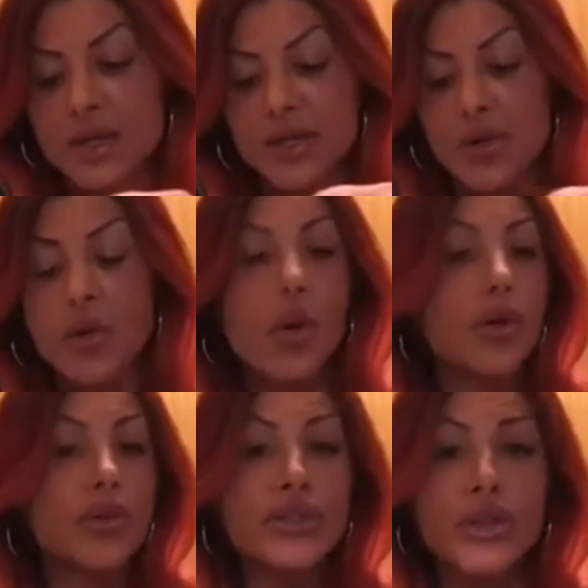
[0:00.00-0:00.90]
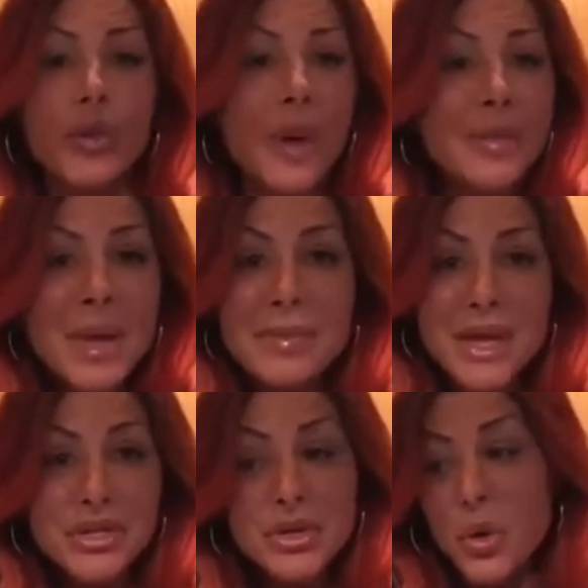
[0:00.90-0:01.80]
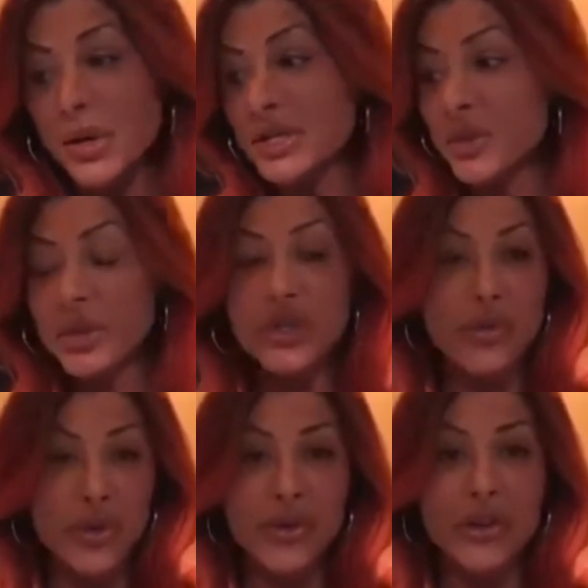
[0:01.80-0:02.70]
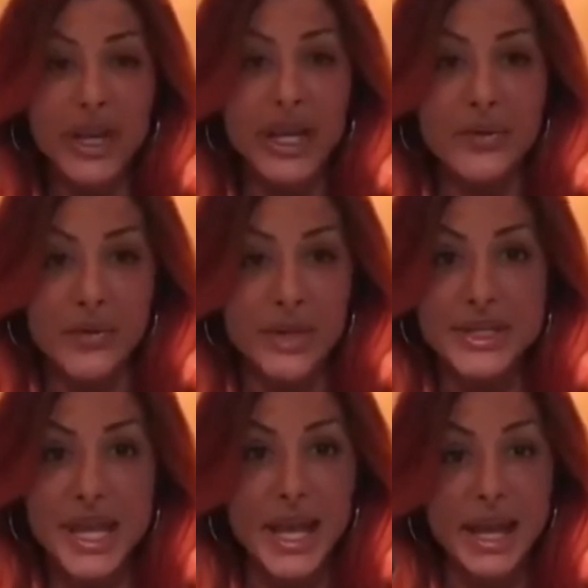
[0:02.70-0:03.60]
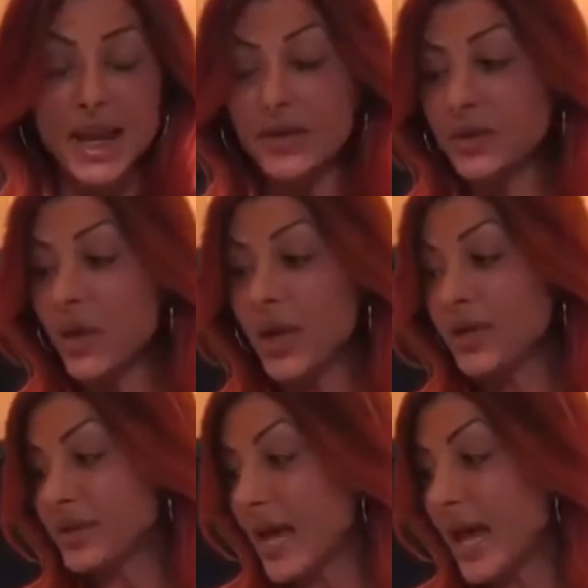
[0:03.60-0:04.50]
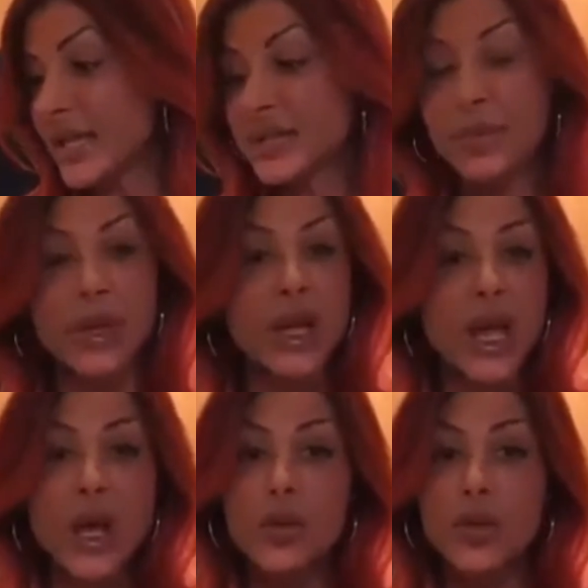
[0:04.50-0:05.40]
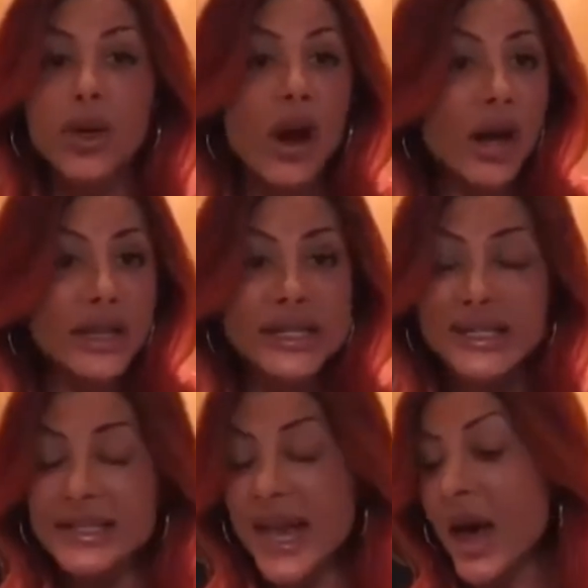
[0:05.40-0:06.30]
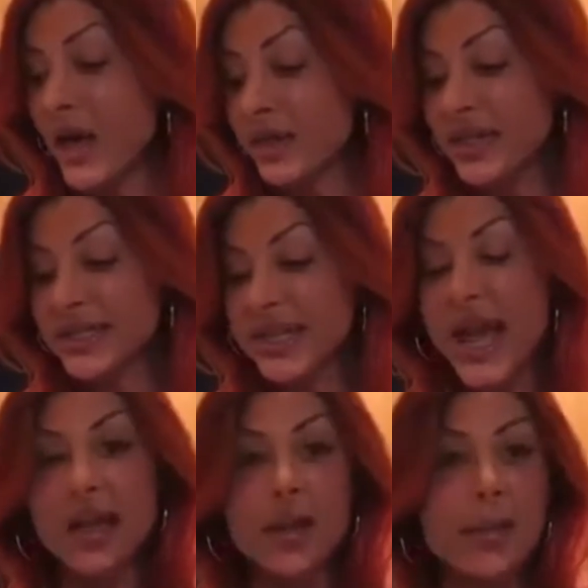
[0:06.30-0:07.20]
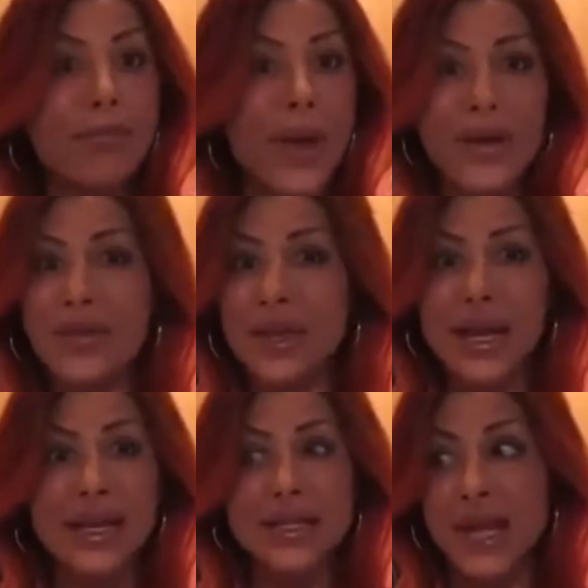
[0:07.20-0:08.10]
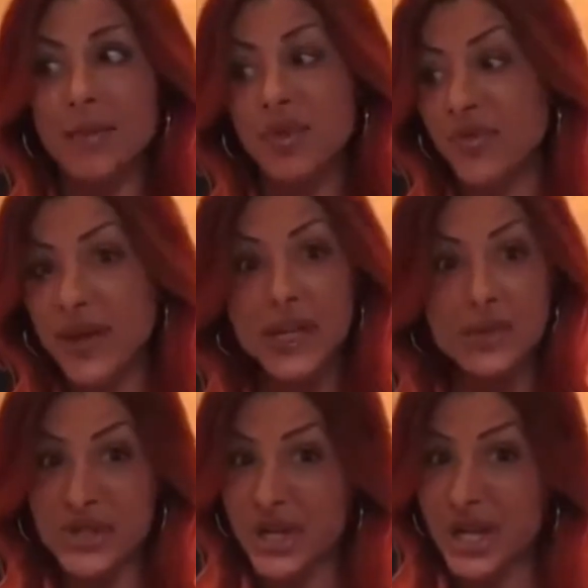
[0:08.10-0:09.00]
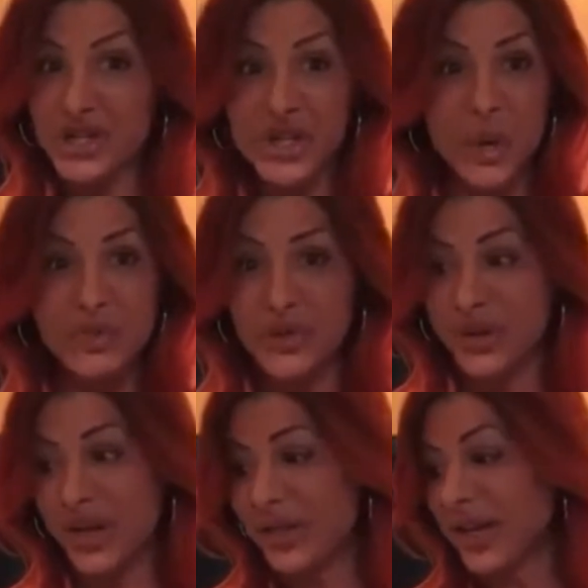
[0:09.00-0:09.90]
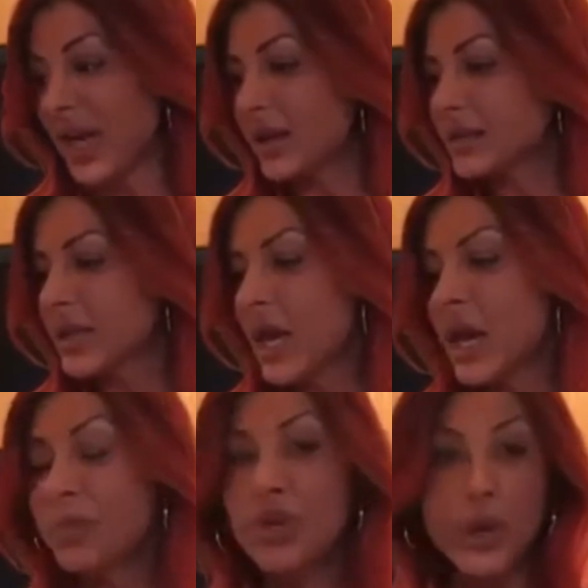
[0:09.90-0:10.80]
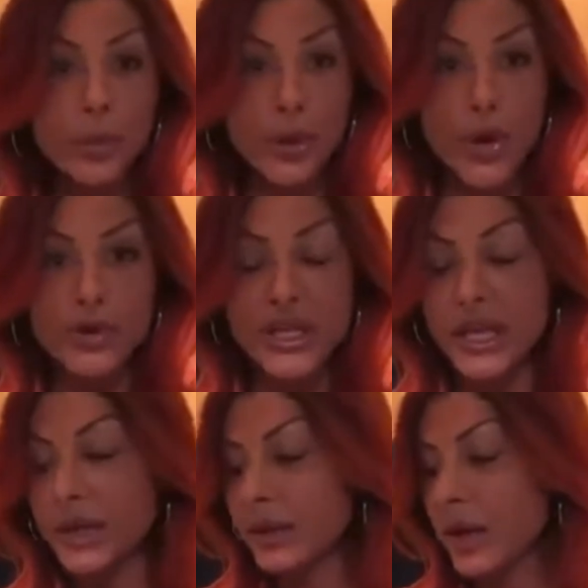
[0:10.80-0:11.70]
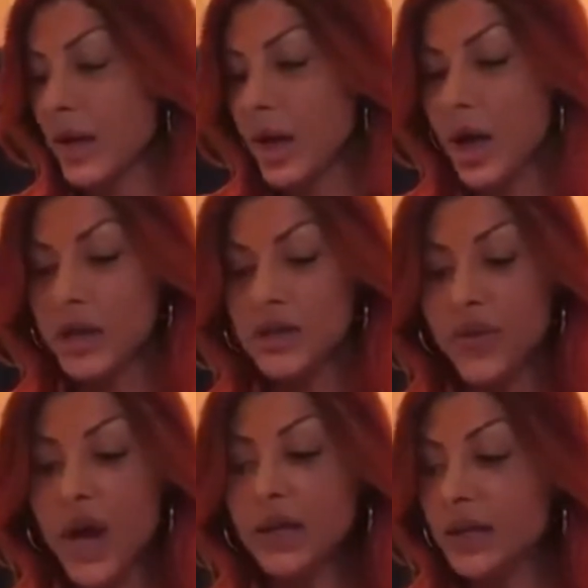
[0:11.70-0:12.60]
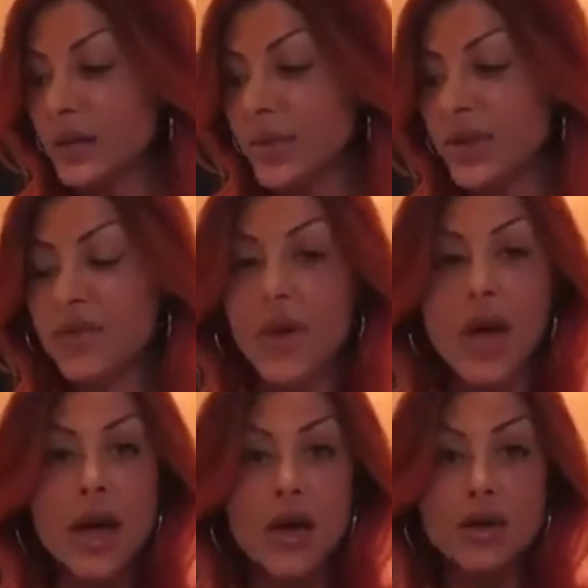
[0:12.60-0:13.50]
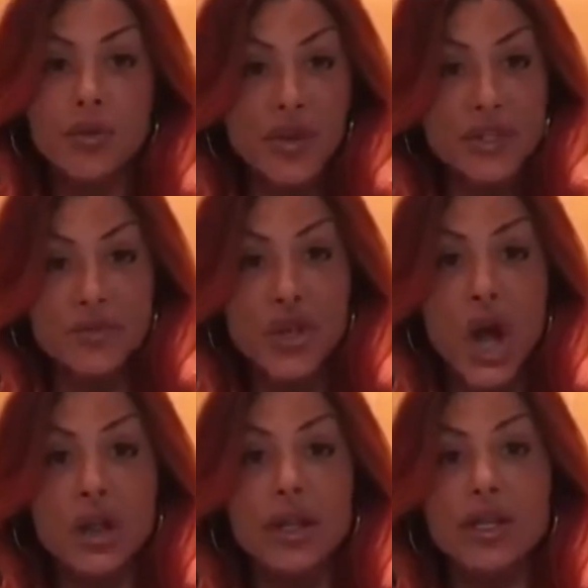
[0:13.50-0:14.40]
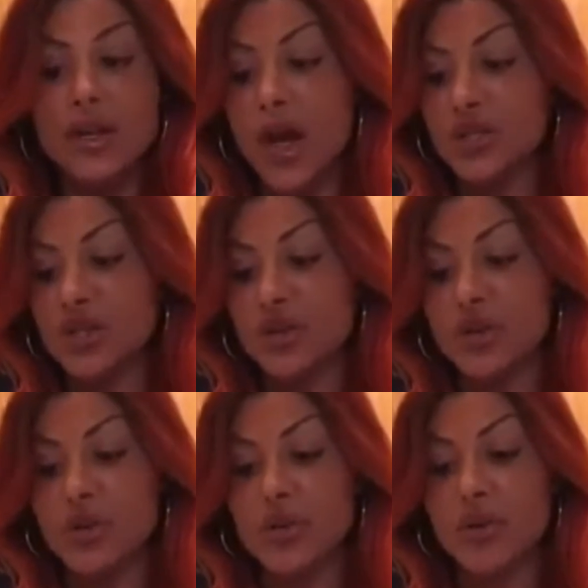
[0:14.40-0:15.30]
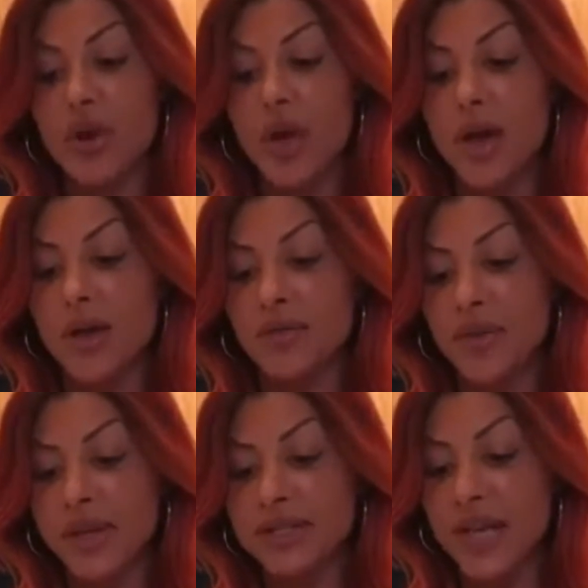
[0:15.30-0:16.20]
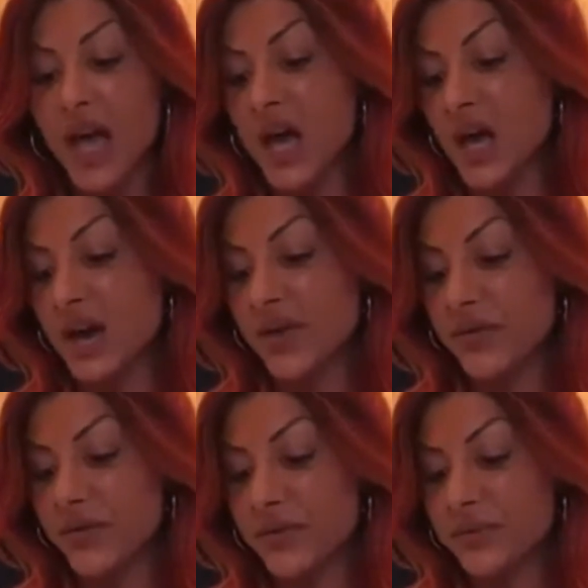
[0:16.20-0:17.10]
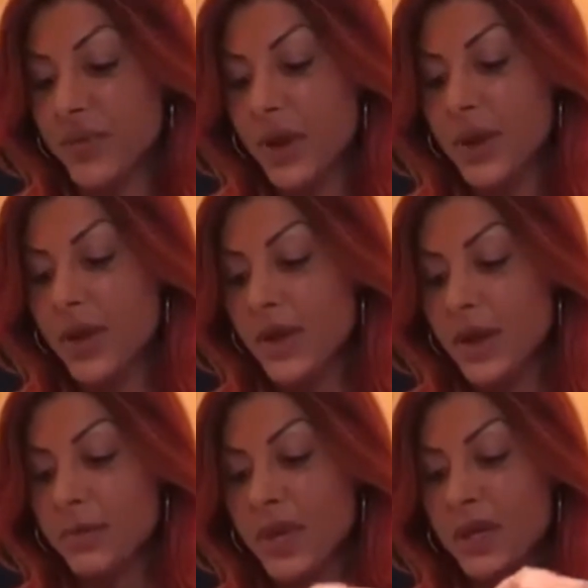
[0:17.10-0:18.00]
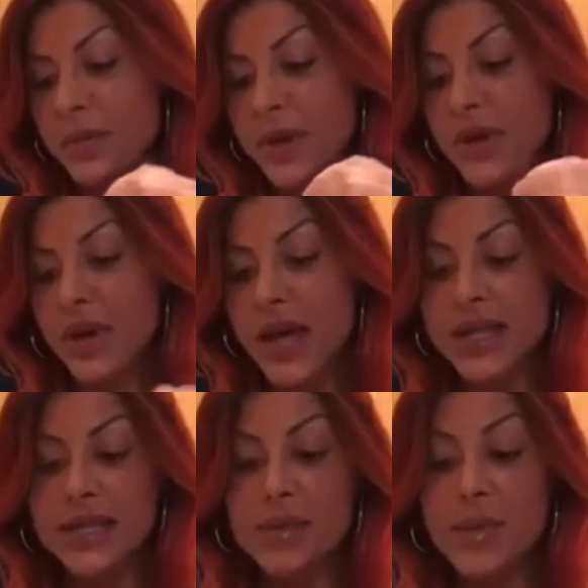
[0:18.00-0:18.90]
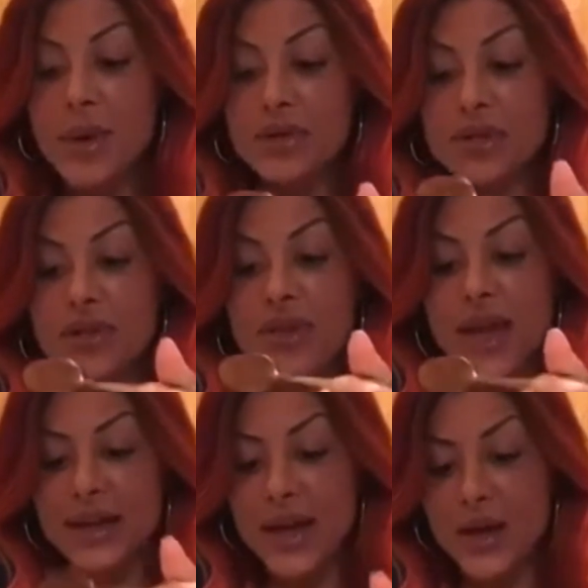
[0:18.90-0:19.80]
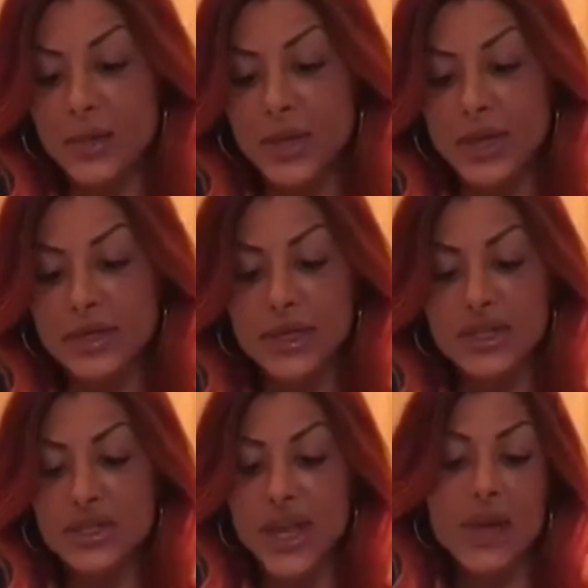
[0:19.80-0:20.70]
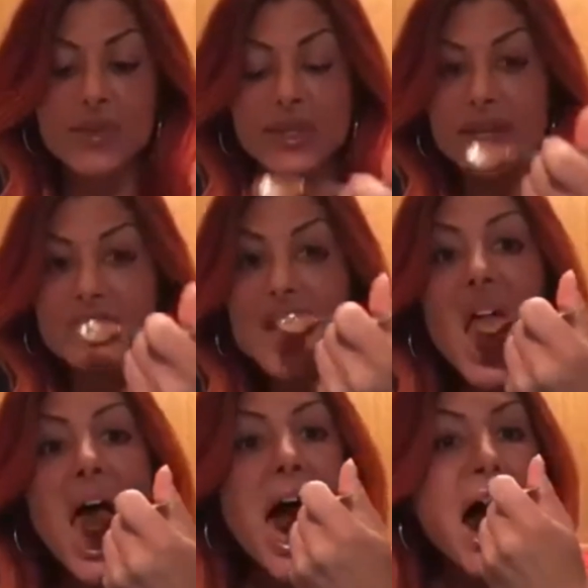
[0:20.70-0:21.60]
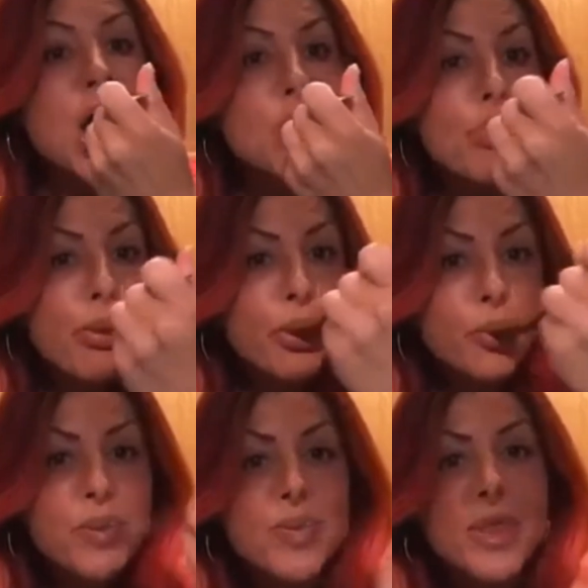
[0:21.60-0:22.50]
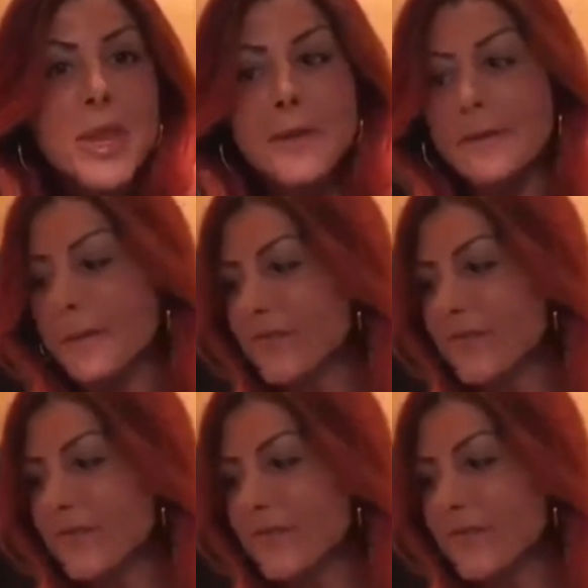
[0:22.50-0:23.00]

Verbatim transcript: So quarter scoop, I mean, measure according to what you think you're gonna eat for the day. I don't know all your diets, but regardless, it's a healthy snack, better than any type of vending machine, chips, or anything else. Pure protein, uh, you've got a little bit of uh, your fix of chocolate, you got your uh, fix of peanut butter, as I'm about to do that now because I just can't resist. Mmm,